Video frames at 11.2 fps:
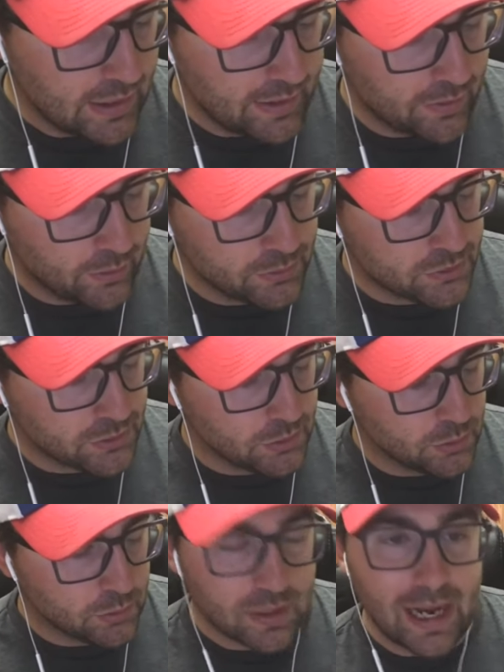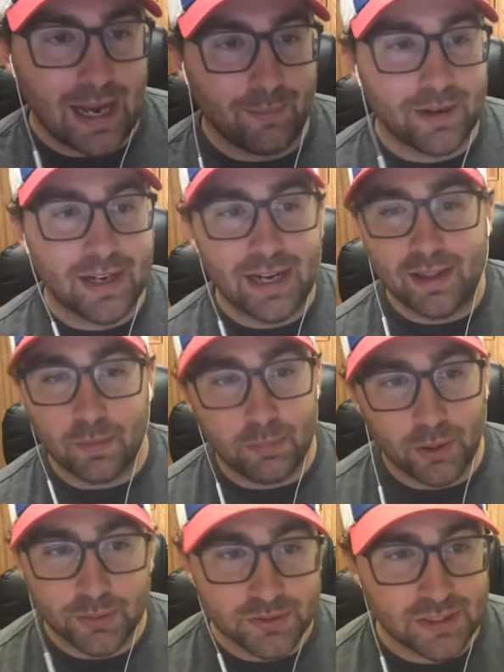and those who commented on the
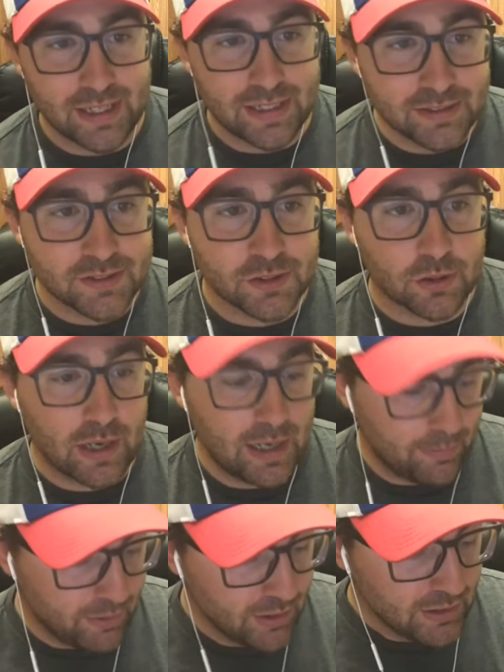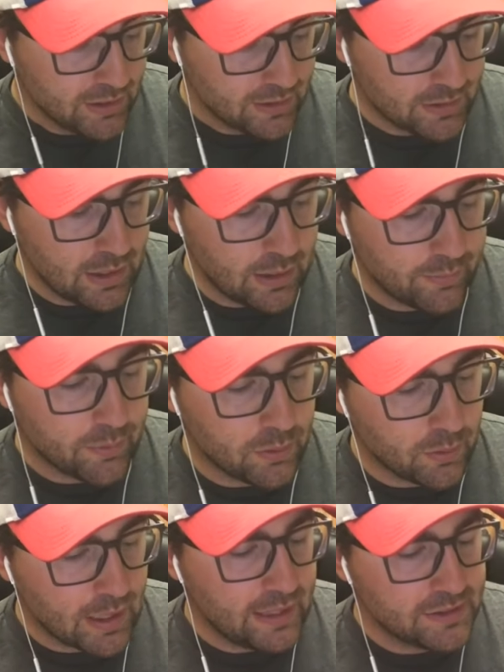post on Instagram.
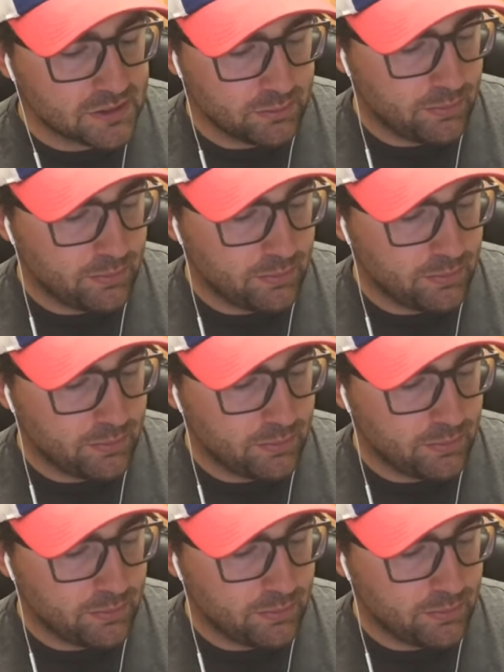You guys